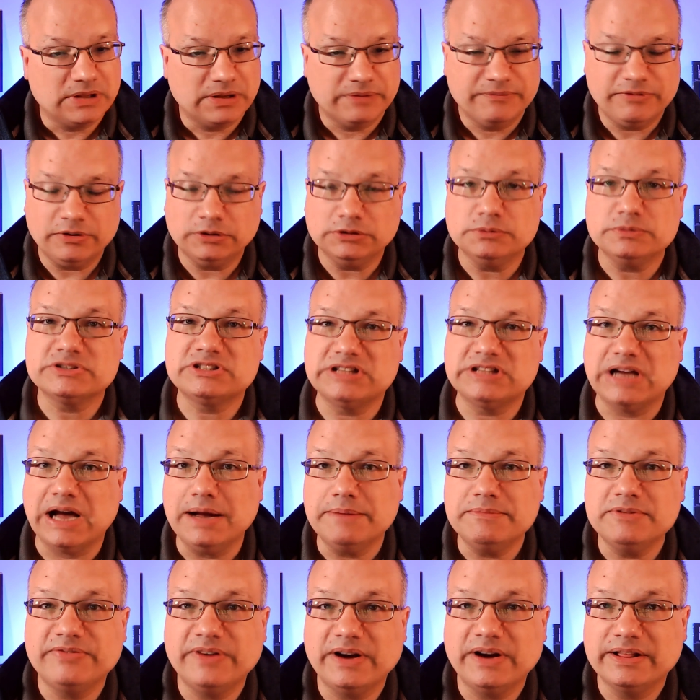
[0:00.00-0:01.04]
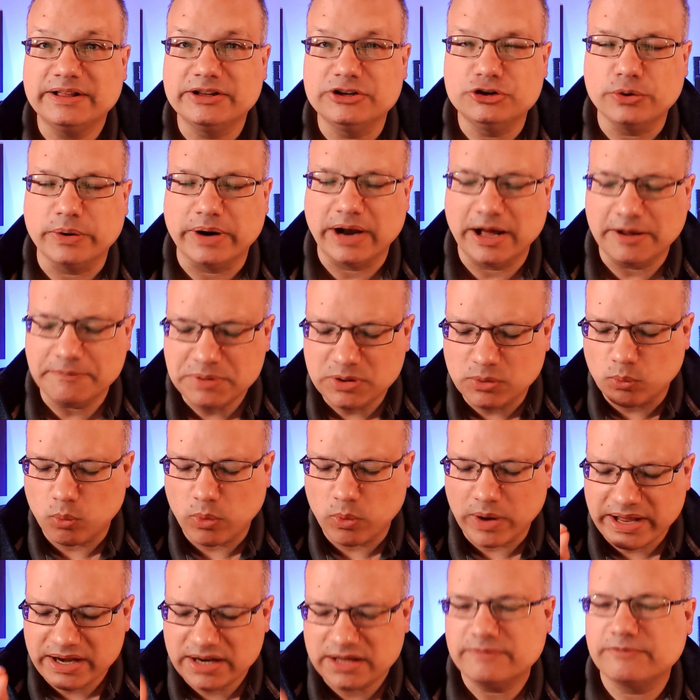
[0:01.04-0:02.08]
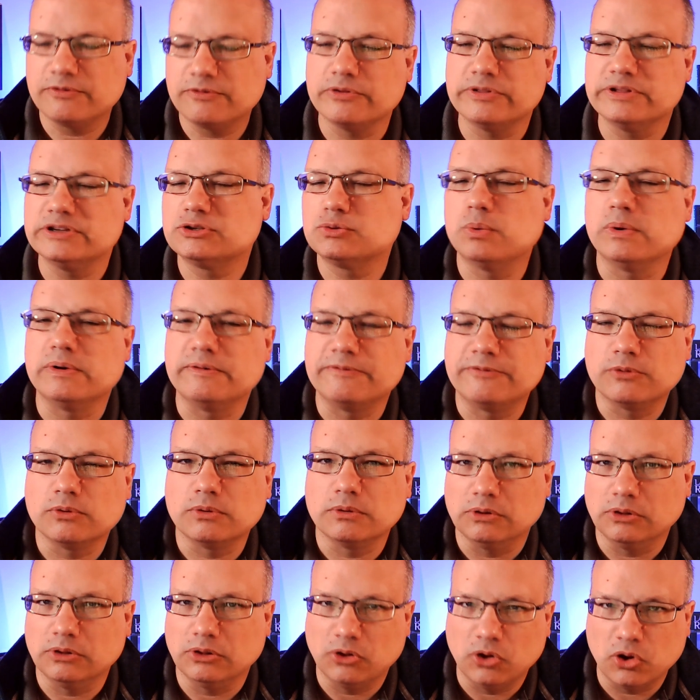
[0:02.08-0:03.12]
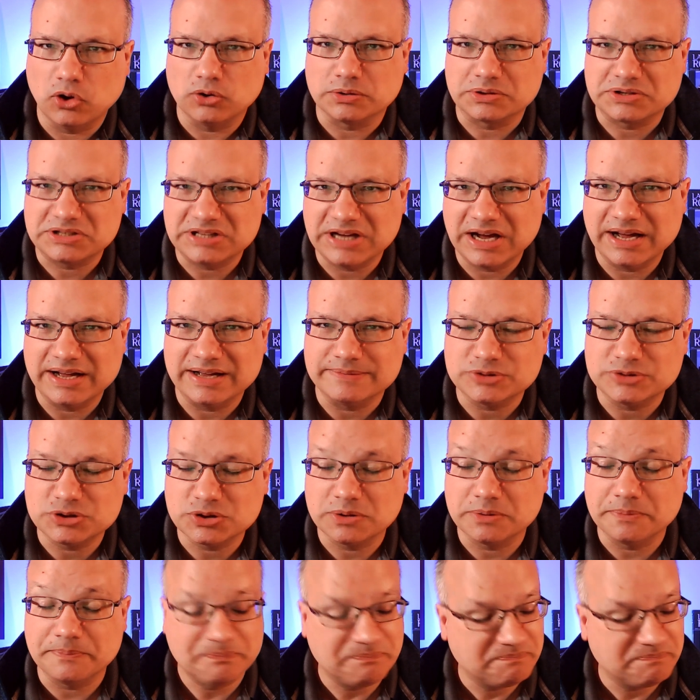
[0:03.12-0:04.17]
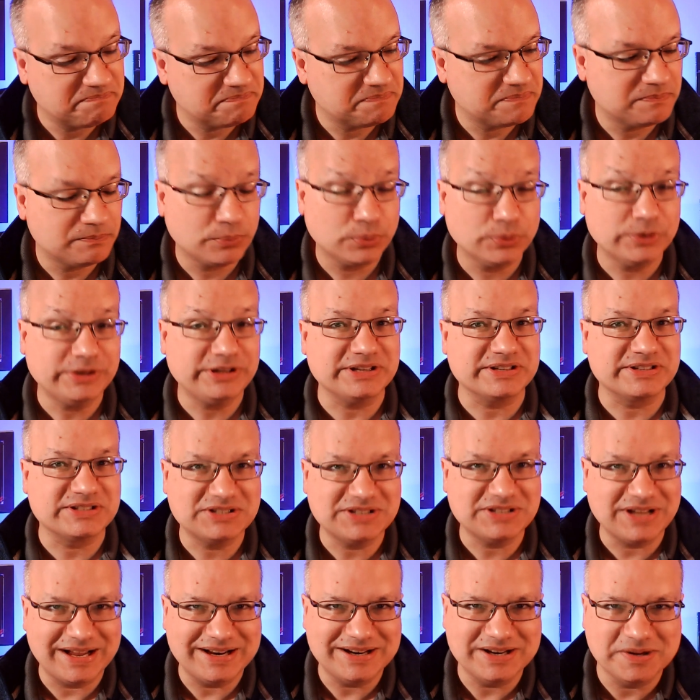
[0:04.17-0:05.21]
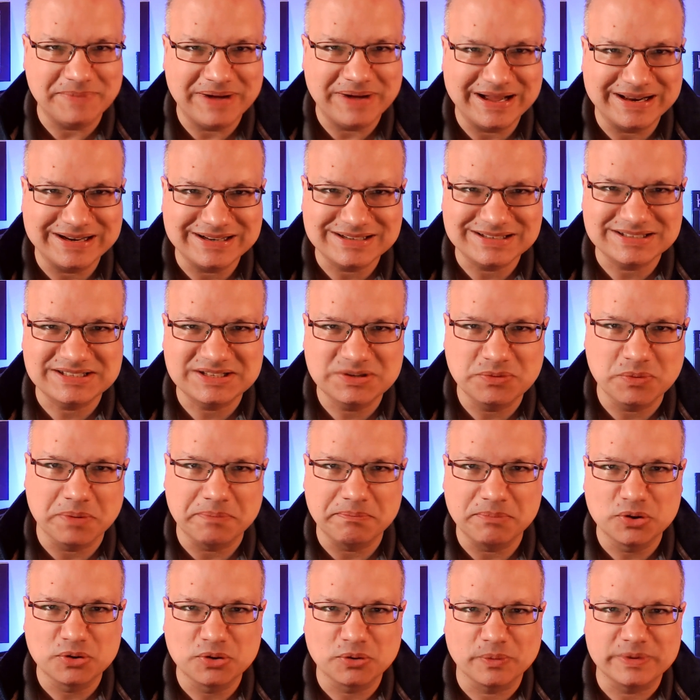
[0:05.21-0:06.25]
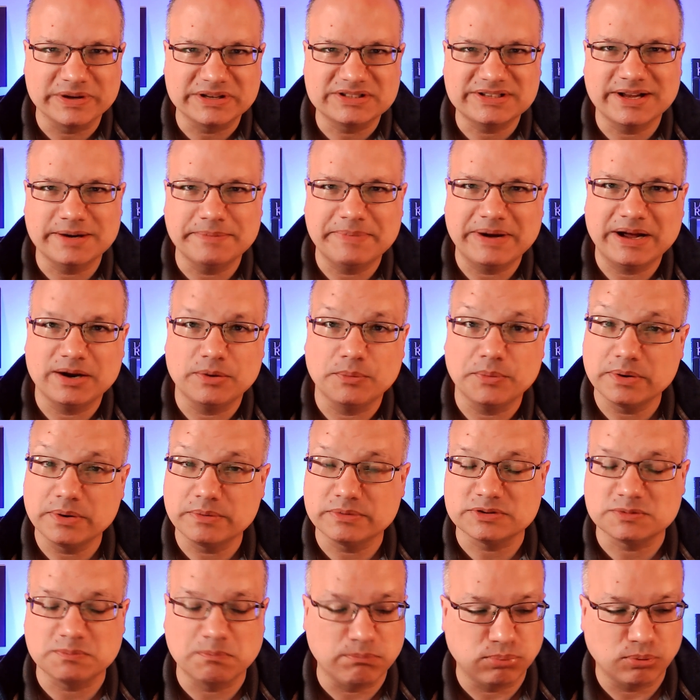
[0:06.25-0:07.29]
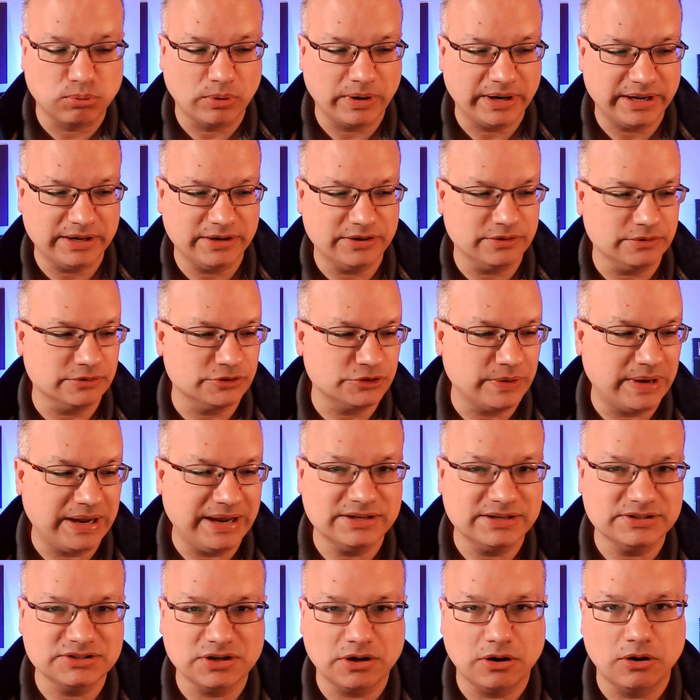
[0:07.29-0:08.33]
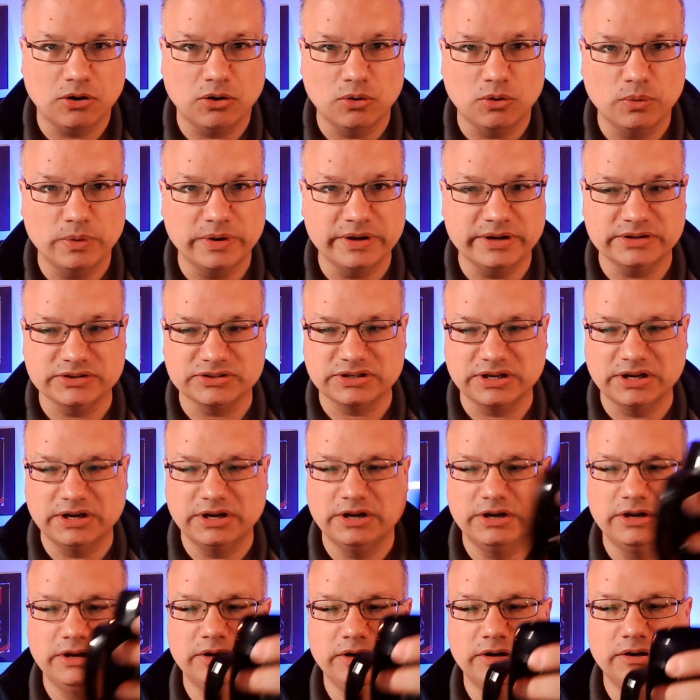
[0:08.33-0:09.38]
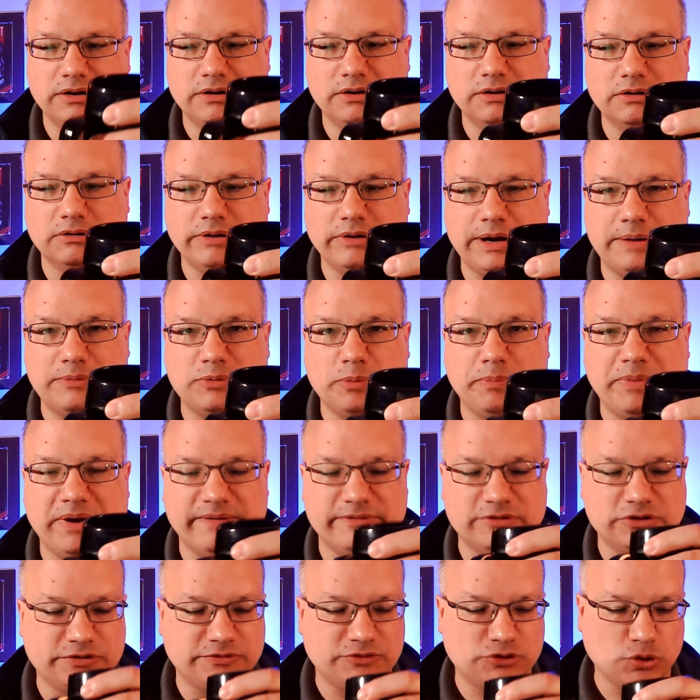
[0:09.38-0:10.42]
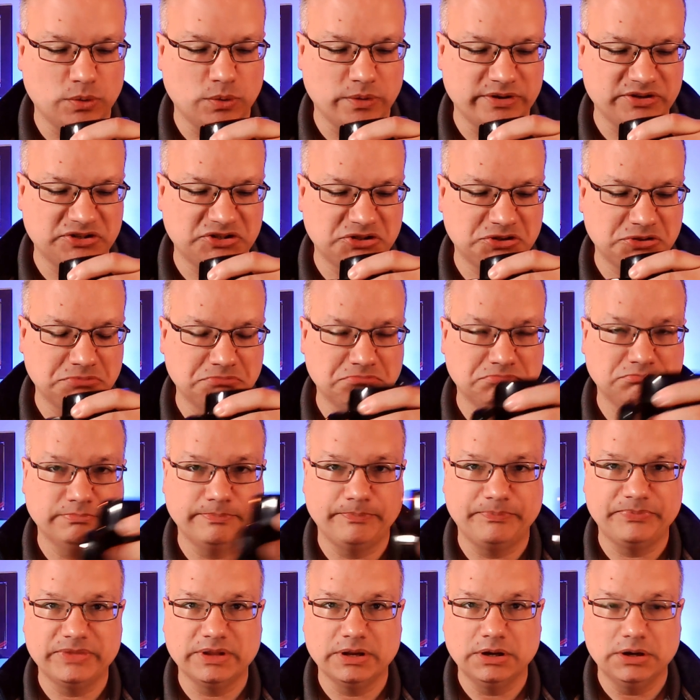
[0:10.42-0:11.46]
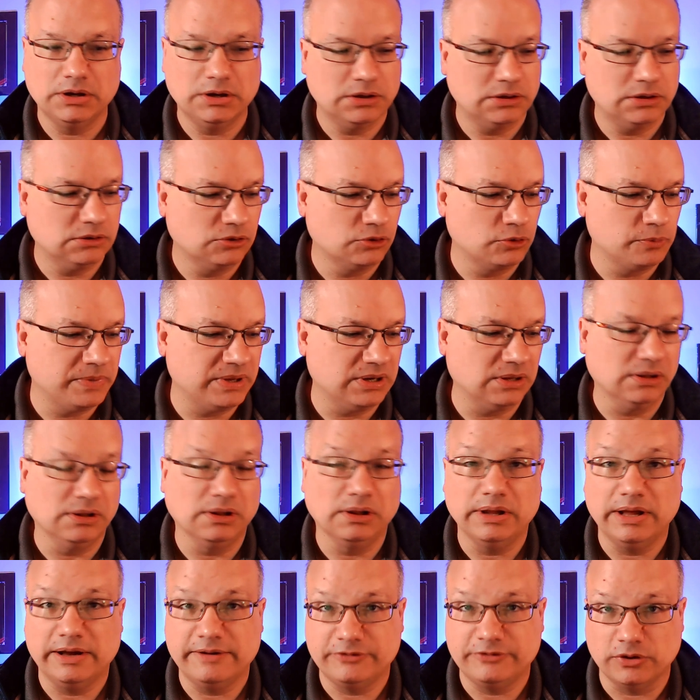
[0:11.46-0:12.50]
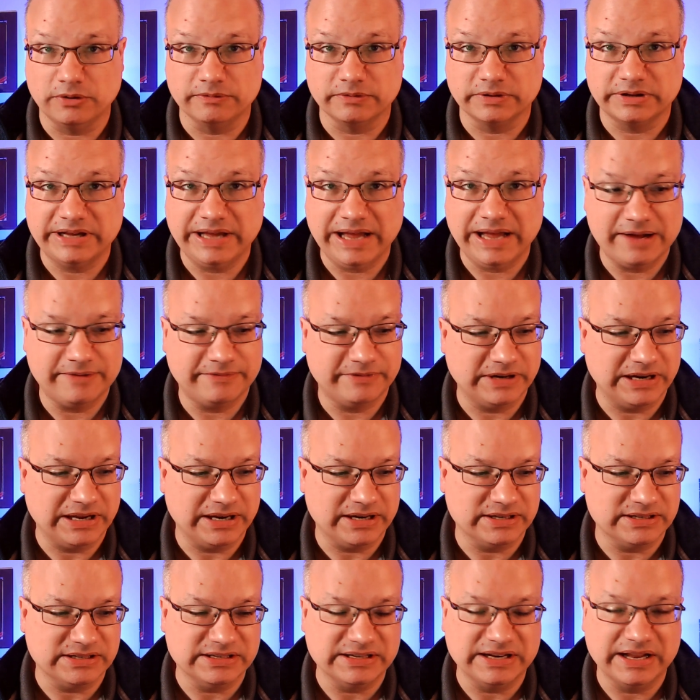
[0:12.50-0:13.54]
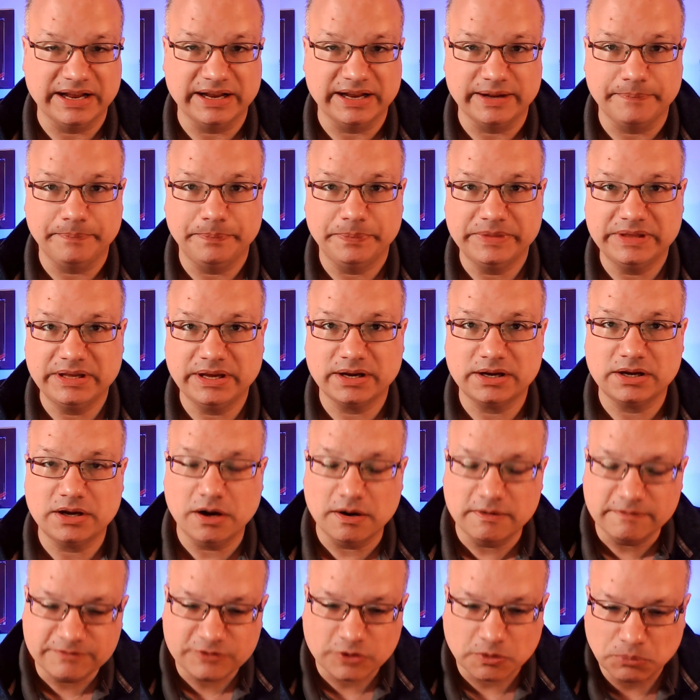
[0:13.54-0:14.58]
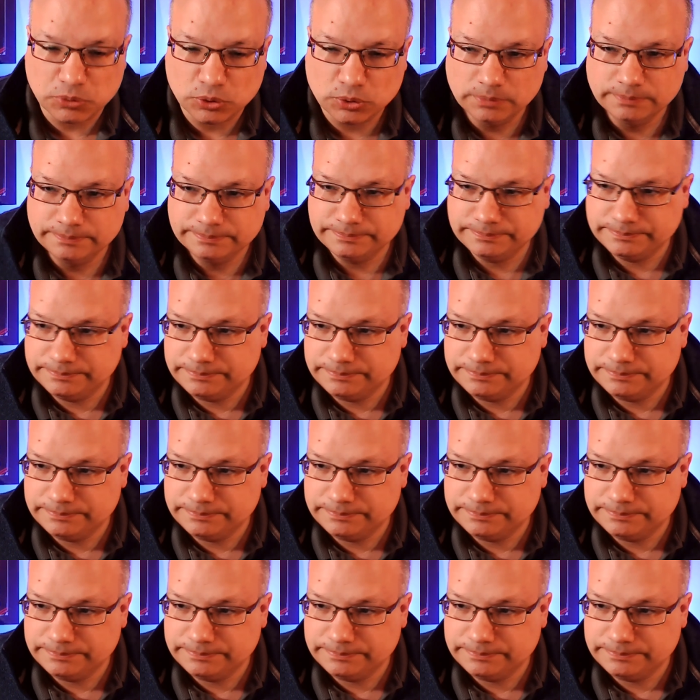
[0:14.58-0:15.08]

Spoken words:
felt it was time to finally do it. I've been waiting for this one for a long time, so I'm pretty excited about it to see what Motorweek said about it when it was brand new. So as always, grab your beverage of choice, a little bit of leftover caffeinated today, get comfortable